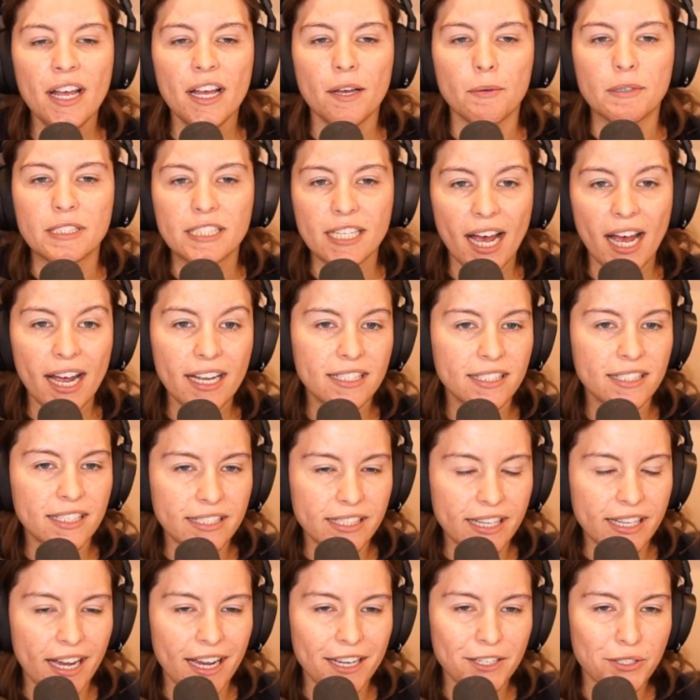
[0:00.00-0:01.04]
besides these
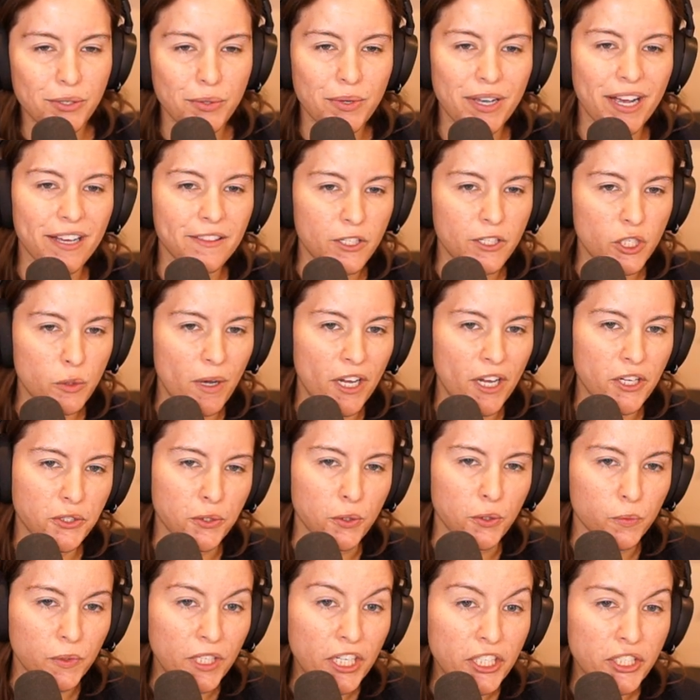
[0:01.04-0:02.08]
guys who got the
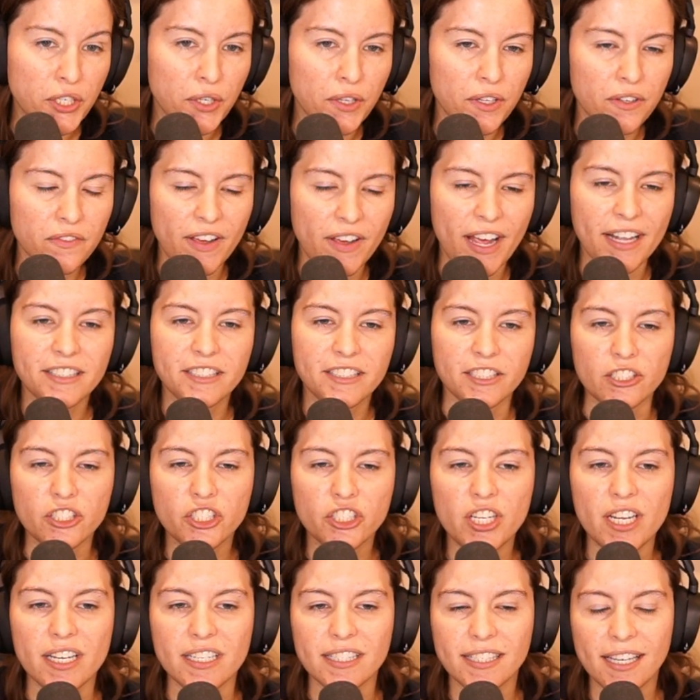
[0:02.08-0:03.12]
special regional events and
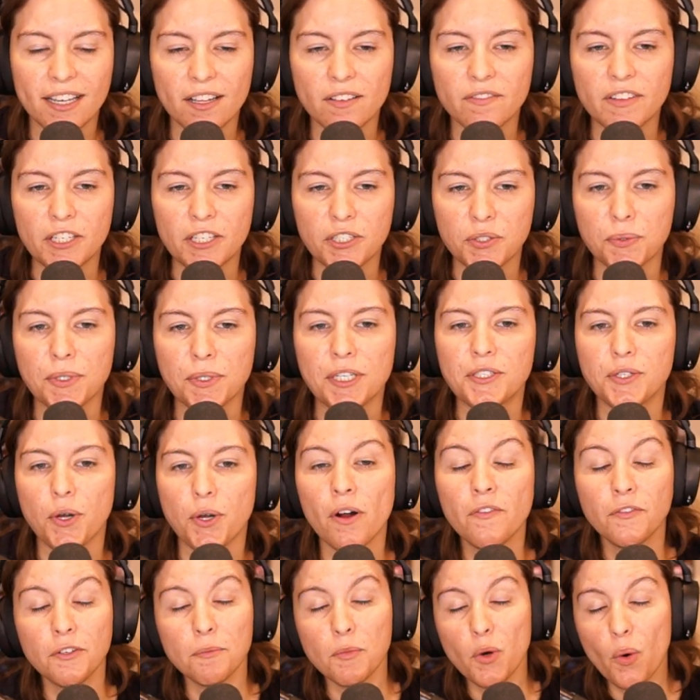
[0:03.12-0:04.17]
GSL victories,
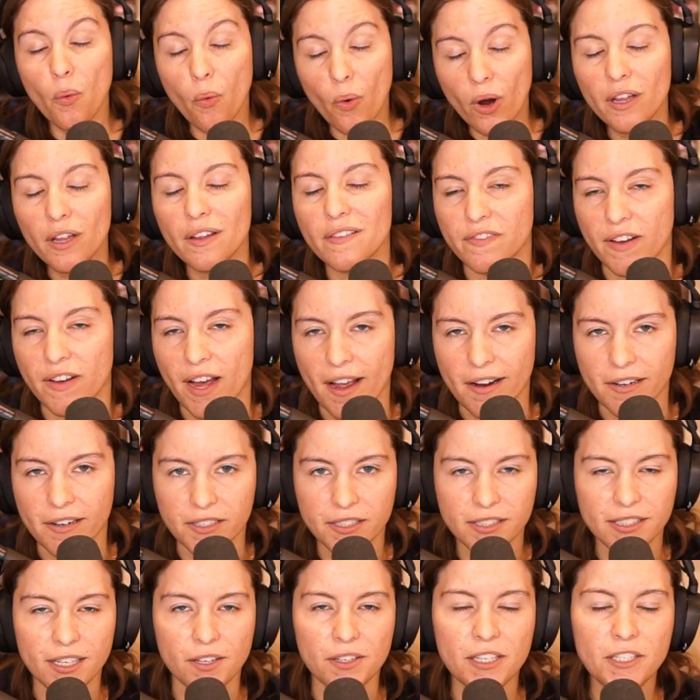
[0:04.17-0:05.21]
are from
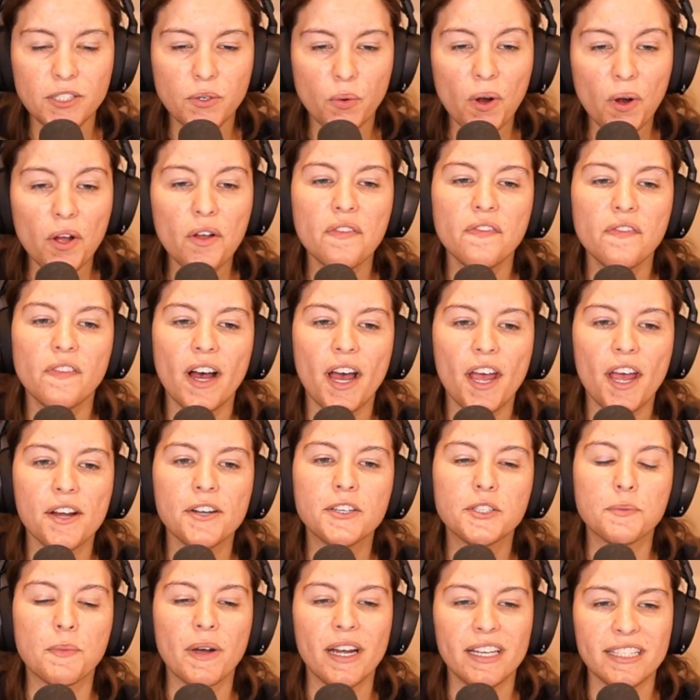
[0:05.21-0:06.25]
qualifiers. Now these
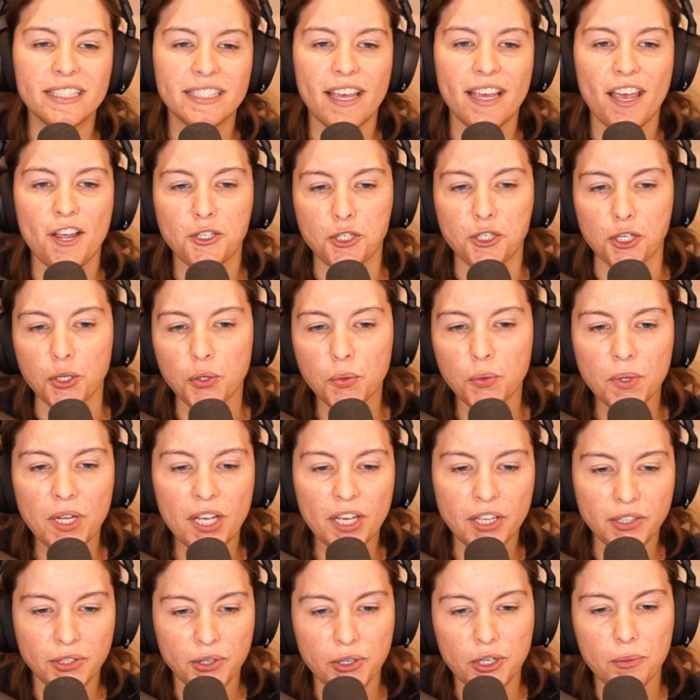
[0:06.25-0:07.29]
qualifiers might say Asian and Korea,
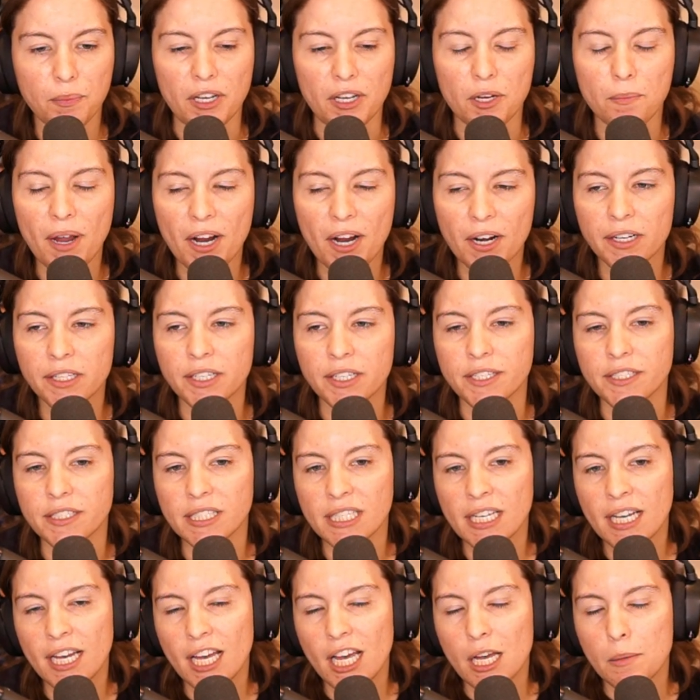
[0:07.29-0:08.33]
Europe and Americas,
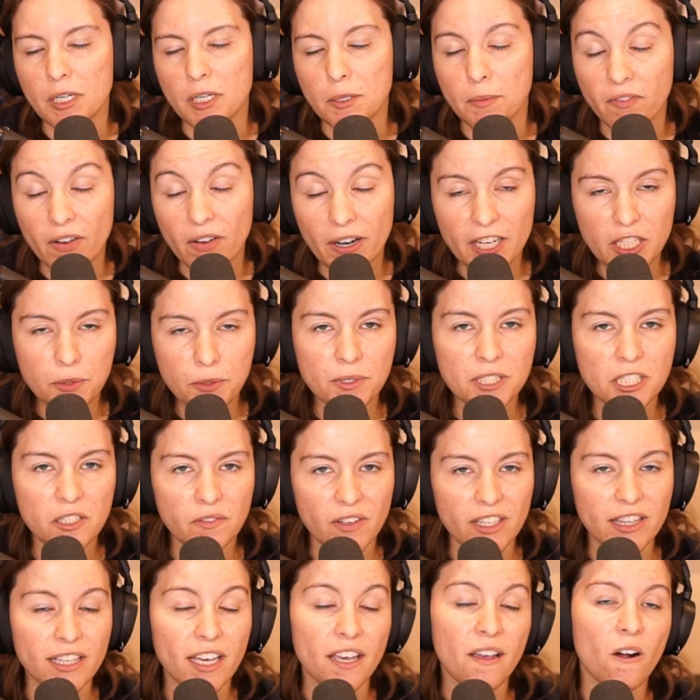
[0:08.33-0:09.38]
But to be very
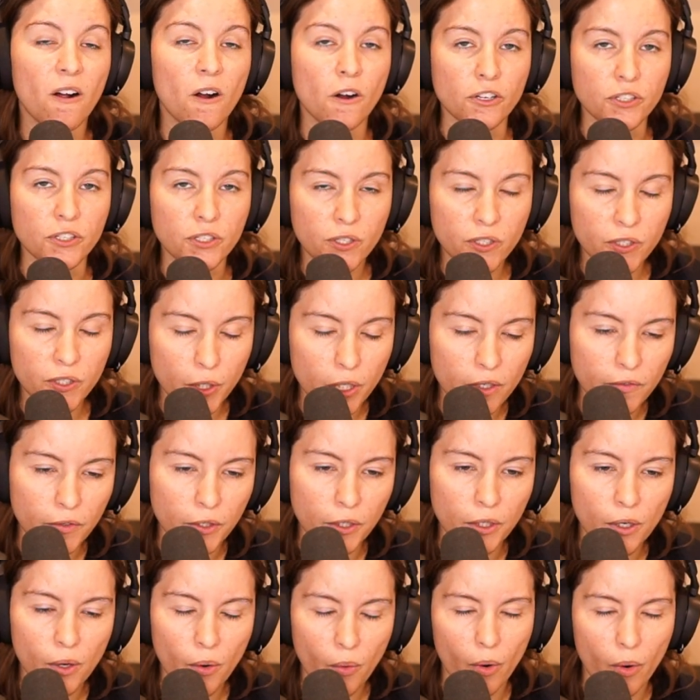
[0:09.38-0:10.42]
specific, they are
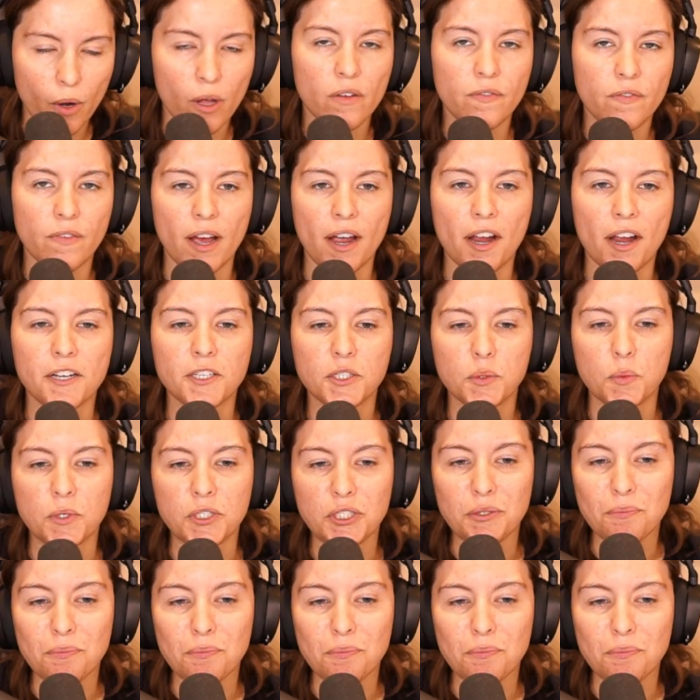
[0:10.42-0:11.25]
server qualifiers, which